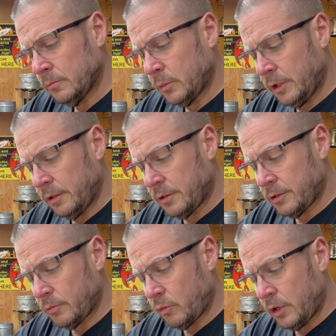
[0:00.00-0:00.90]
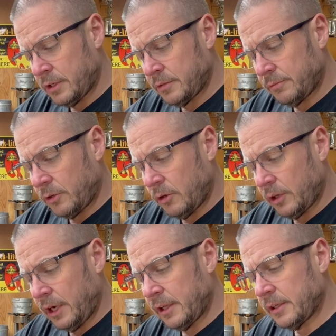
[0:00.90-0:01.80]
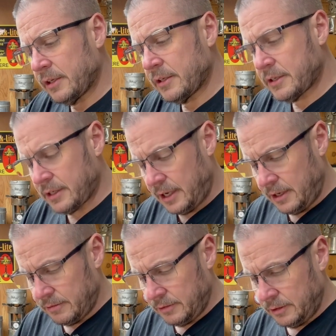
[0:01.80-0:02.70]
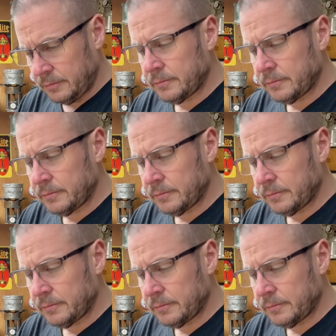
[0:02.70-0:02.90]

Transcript: Well, there's some rust falling out of the inside of it.